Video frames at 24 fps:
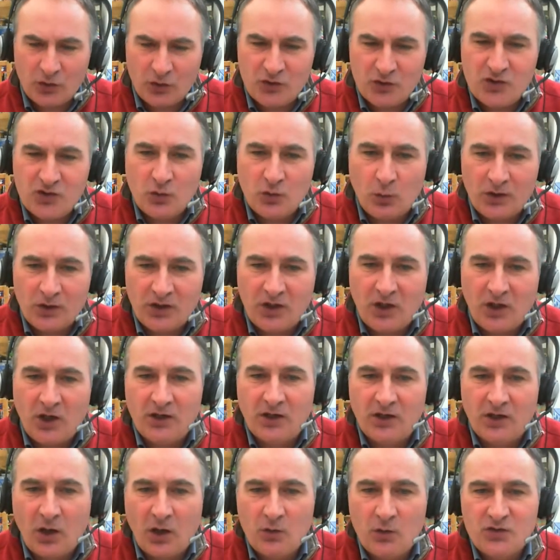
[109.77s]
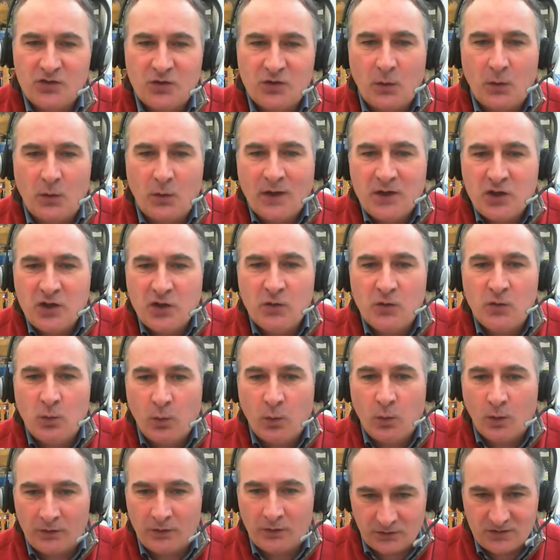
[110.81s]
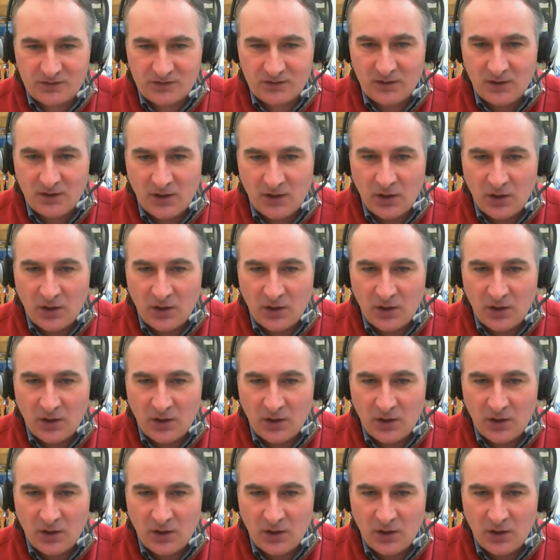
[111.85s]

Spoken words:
or do you want to kind of go to it when you want?